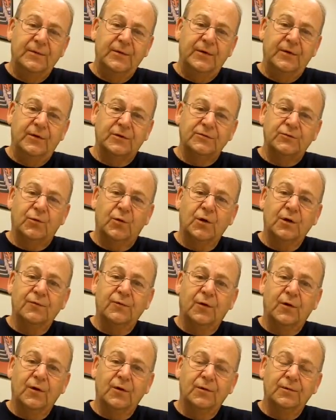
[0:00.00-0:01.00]
because one
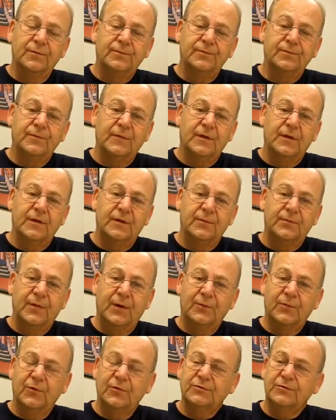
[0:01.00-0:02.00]
of our
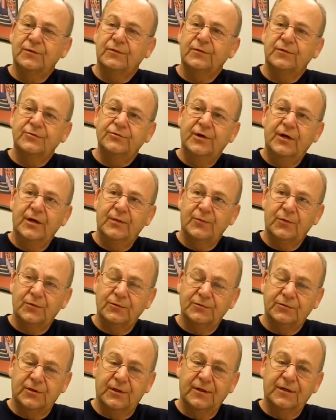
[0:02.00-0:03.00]
members of the
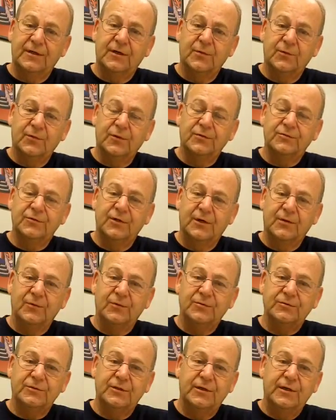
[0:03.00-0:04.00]
Jammers, Lake Cumberland
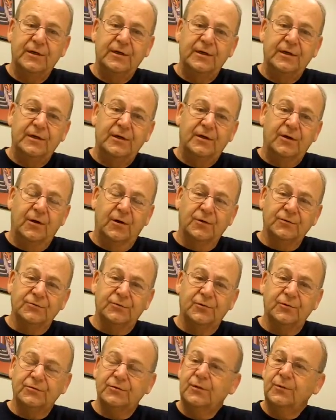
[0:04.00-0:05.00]
Jammers,
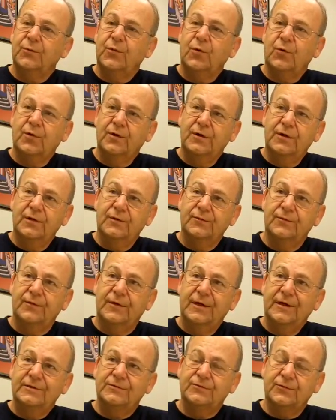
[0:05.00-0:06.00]
also is an employee
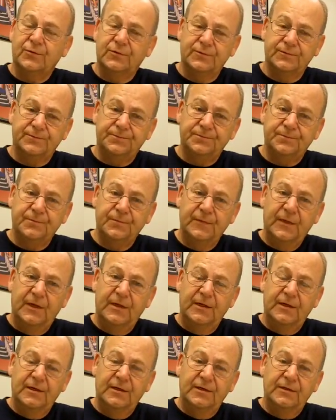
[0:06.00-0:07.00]
of Kingsford.
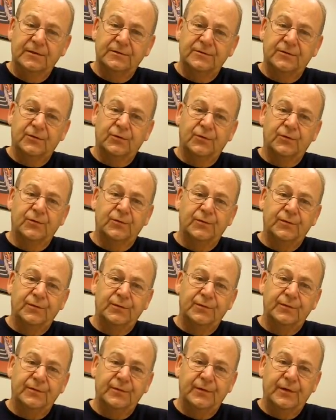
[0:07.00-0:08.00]
So
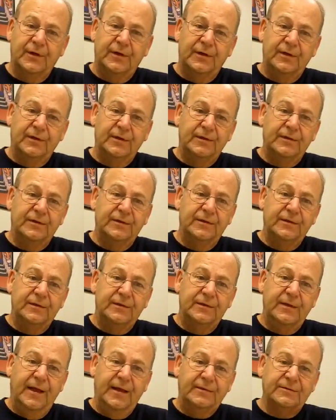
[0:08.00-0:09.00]

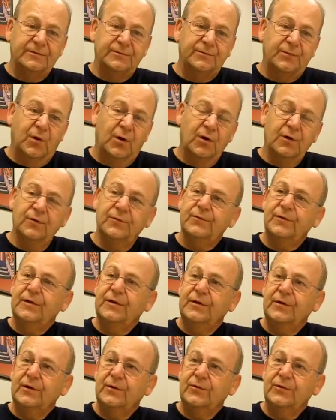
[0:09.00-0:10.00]
that's part of
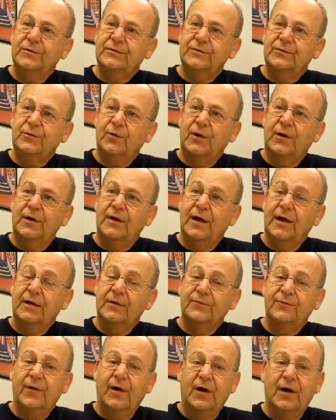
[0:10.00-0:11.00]
the reason why I
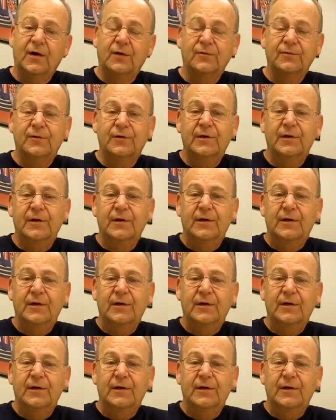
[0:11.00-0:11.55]
got involved.